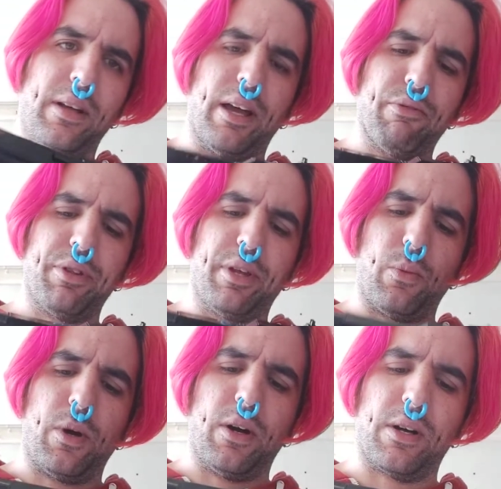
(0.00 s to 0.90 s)
everything
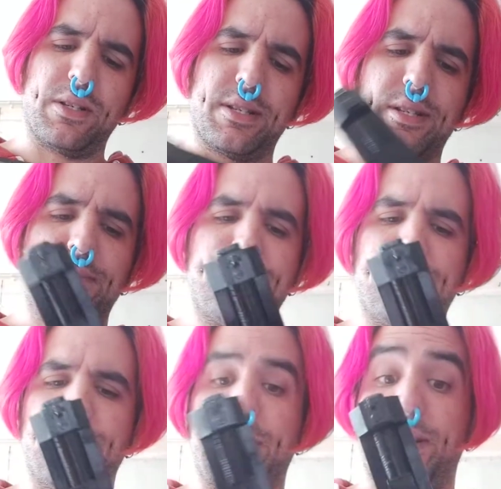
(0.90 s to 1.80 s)
works
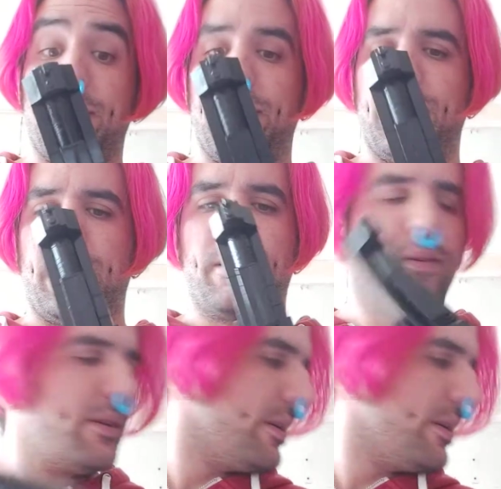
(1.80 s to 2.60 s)
in here now.